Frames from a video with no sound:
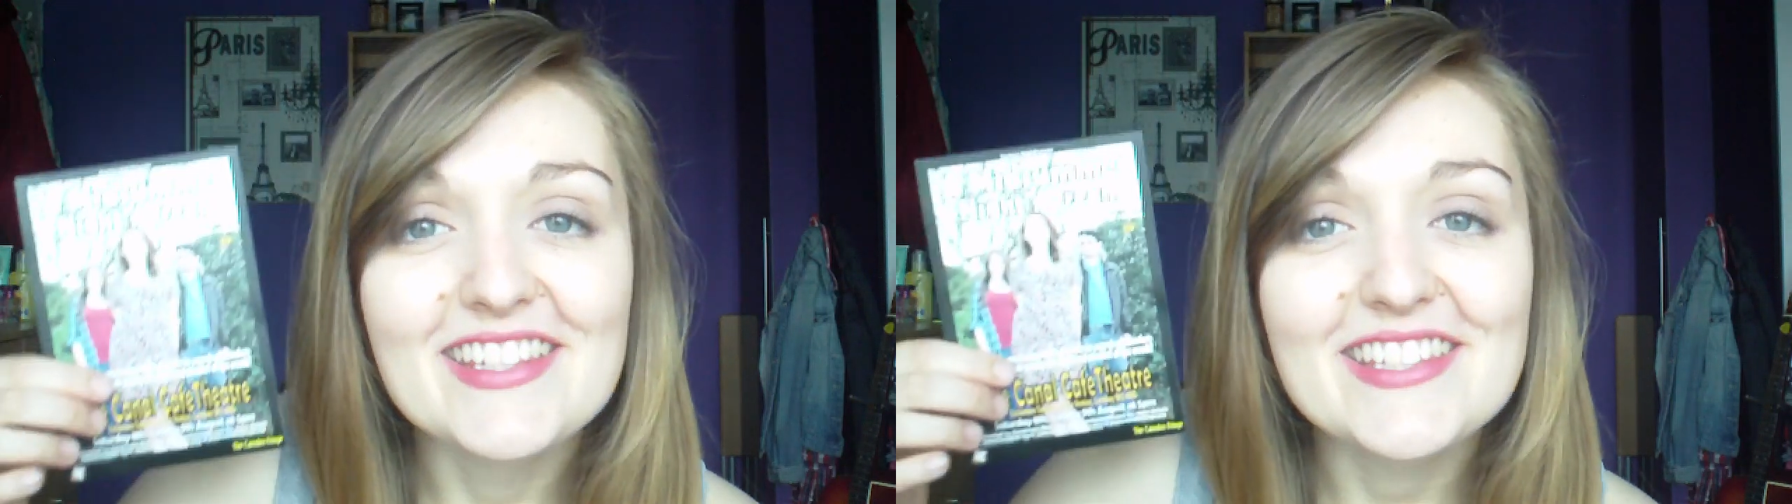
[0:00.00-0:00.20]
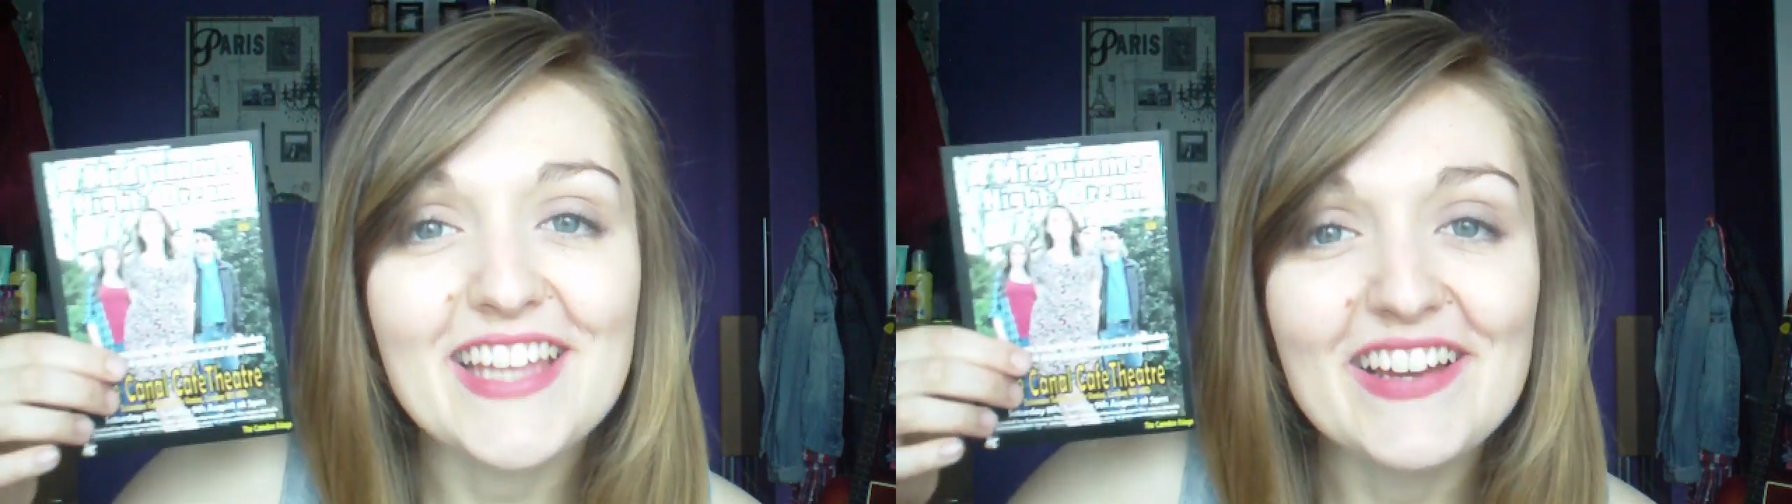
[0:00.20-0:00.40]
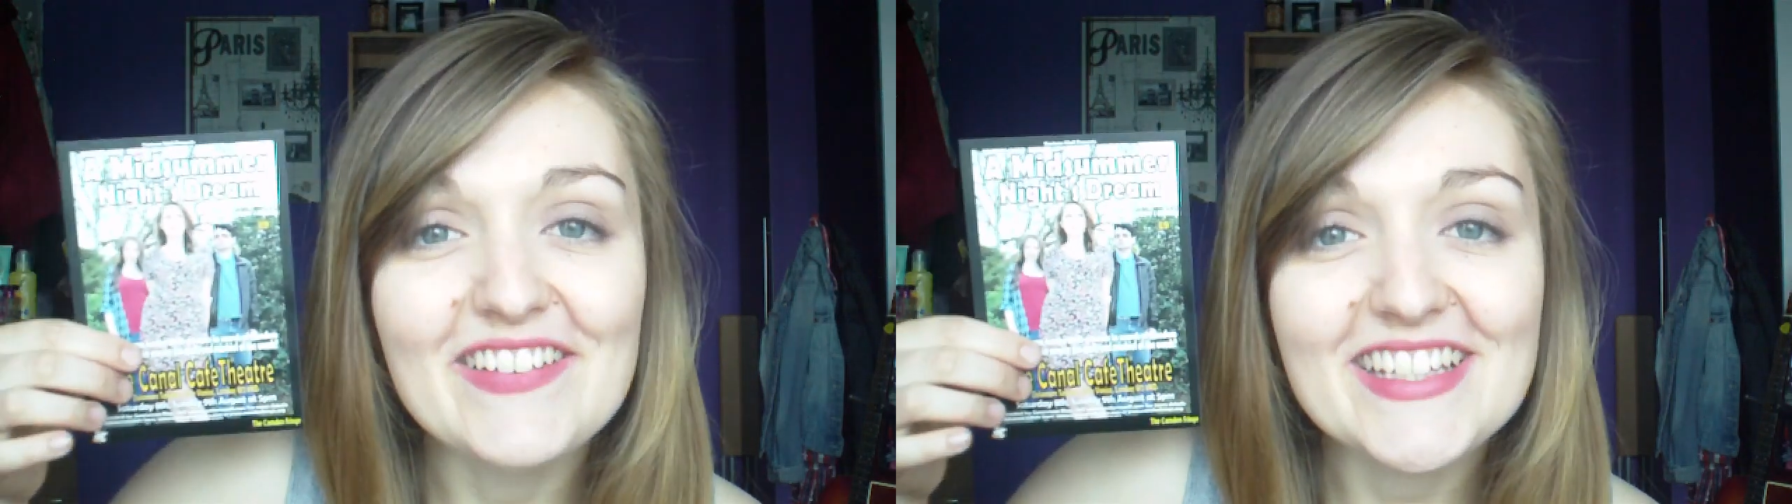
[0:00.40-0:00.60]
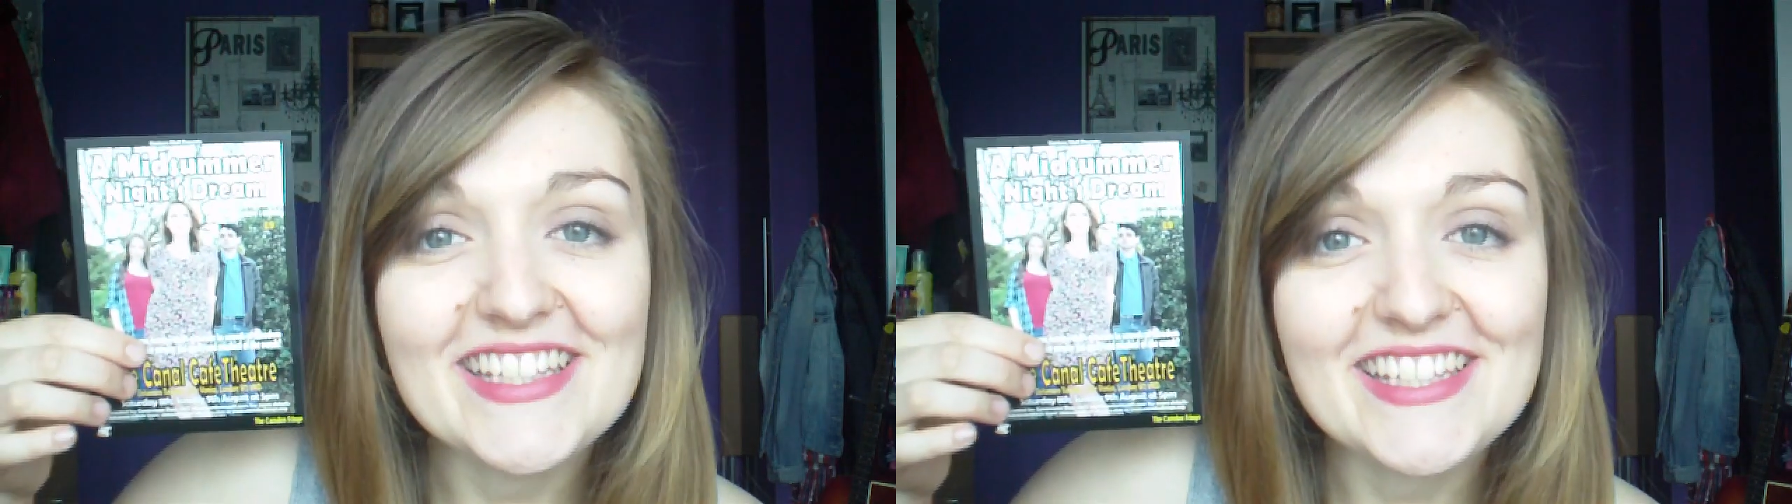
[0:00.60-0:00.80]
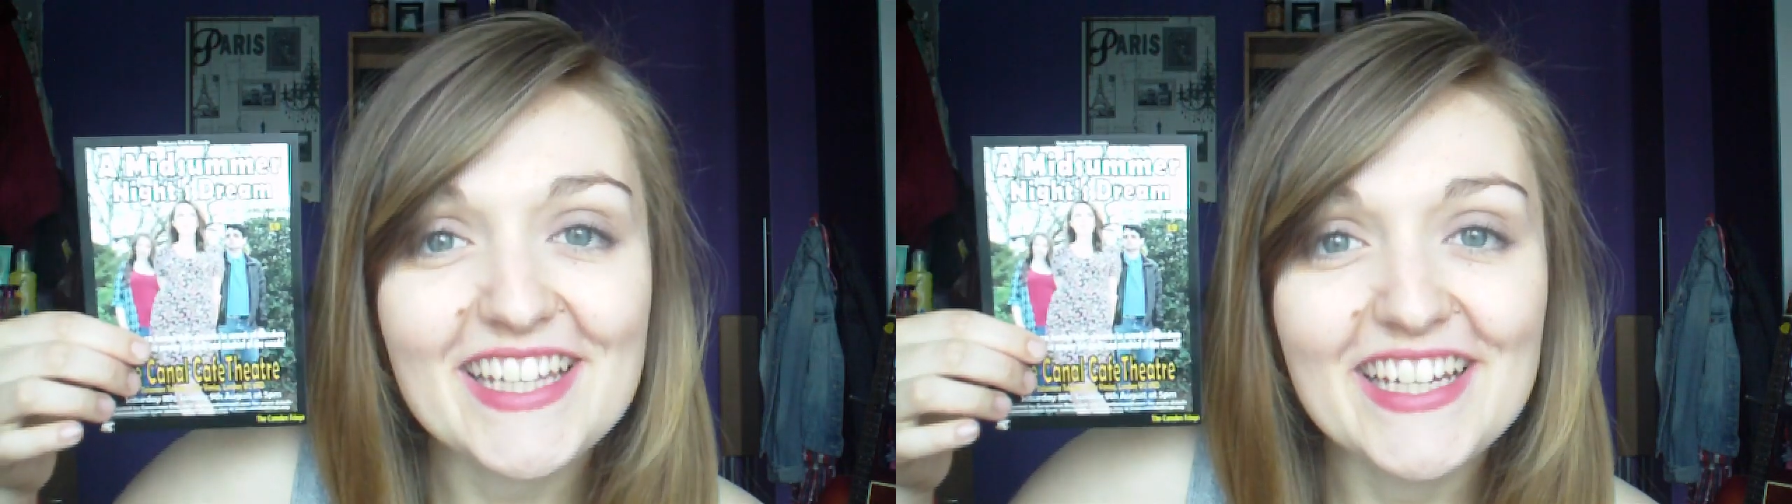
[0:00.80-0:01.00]
So
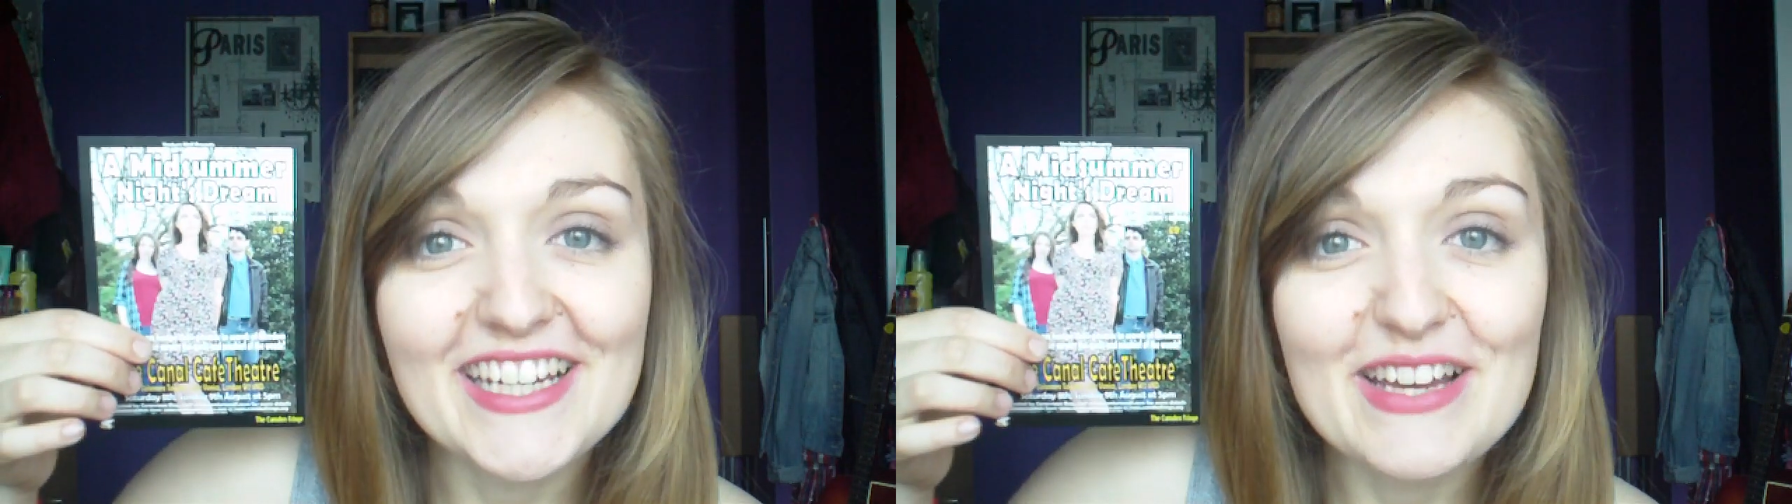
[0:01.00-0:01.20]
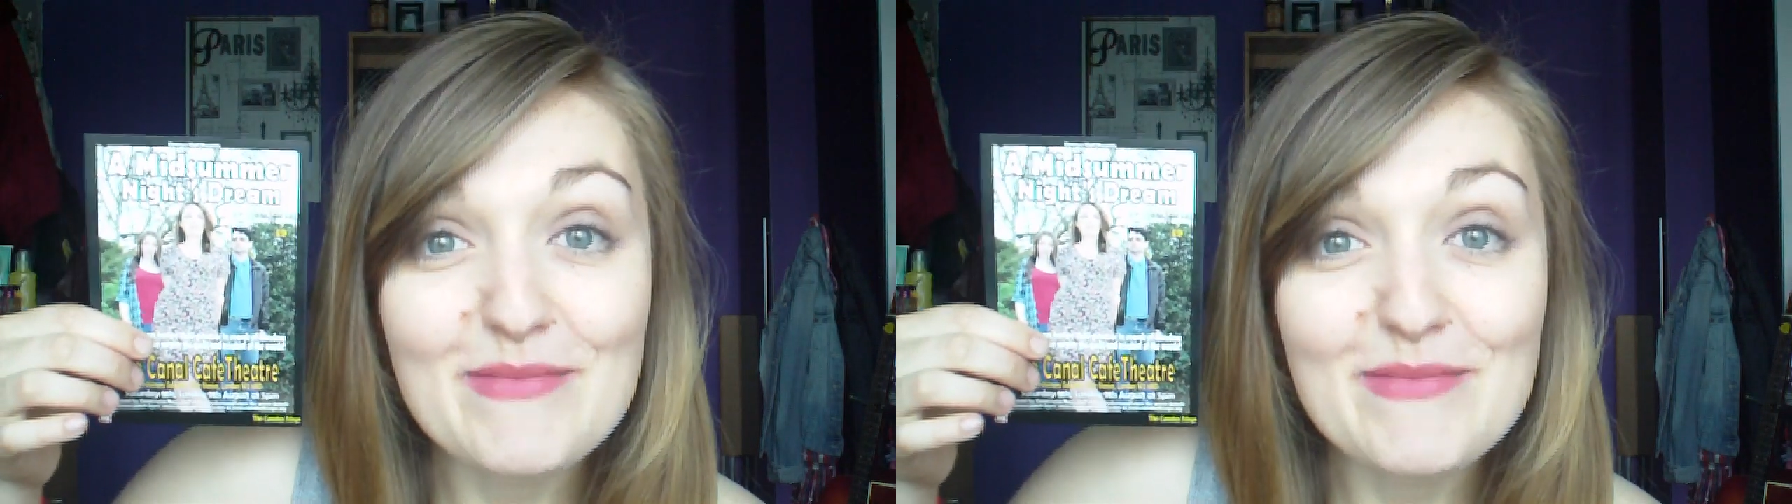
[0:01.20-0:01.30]
it's A